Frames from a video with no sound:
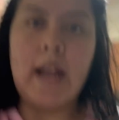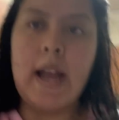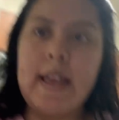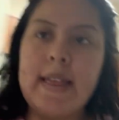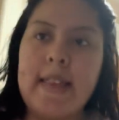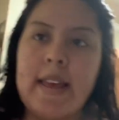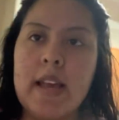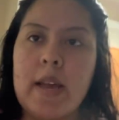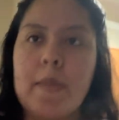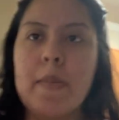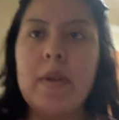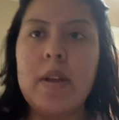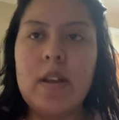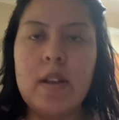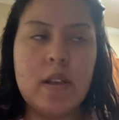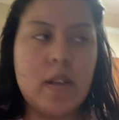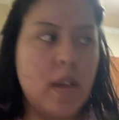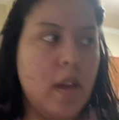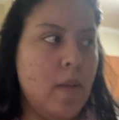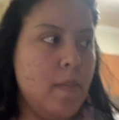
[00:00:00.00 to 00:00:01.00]
I think I'm
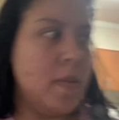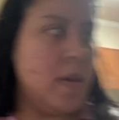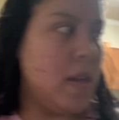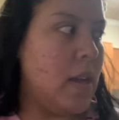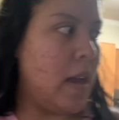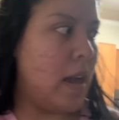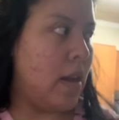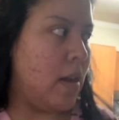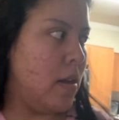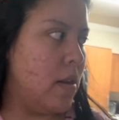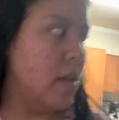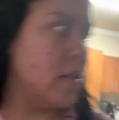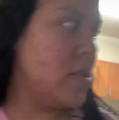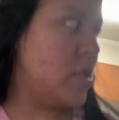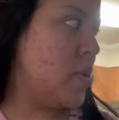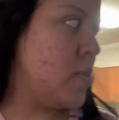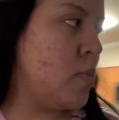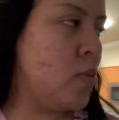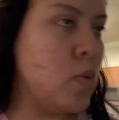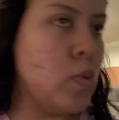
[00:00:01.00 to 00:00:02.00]
gonna come
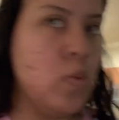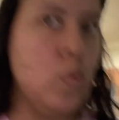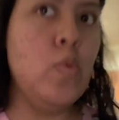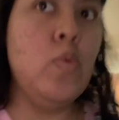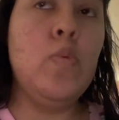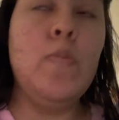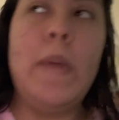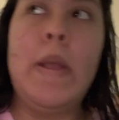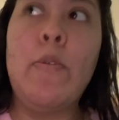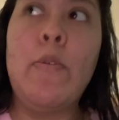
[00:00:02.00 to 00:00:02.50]
to my